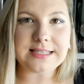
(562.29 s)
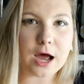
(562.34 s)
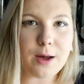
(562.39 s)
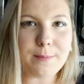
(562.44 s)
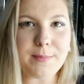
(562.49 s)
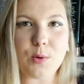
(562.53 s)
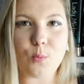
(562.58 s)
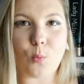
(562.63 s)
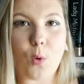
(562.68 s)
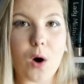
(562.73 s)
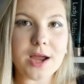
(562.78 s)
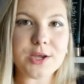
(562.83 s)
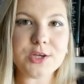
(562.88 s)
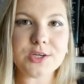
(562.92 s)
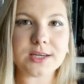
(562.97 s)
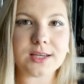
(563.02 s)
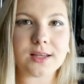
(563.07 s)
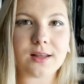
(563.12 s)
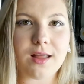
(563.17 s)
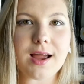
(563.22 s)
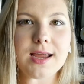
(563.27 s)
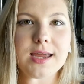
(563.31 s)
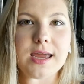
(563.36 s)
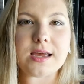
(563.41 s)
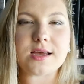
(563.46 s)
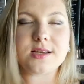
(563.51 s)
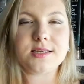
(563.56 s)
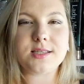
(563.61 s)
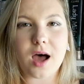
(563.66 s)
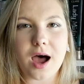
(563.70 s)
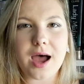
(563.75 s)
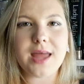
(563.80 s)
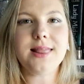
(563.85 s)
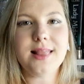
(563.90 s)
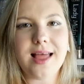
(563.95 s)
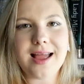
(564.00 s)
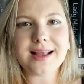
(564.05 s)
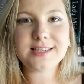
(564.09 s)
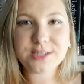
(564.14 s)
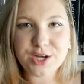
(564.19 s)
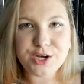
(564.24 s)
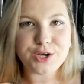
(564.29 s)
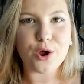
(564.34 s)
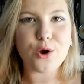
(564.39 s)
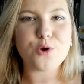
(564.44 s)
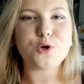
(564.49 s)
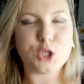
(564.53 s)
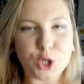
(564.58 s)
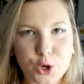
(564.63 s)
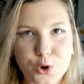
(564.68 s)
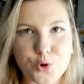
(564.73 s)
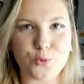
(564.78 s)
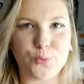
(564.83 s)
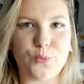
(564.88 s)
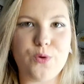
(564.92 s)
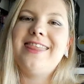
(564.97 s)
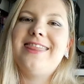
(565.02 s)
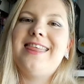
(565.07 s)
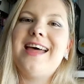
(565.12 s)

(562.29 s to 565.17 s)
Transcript: Tell me why you didn't like it, because I'd like to know too.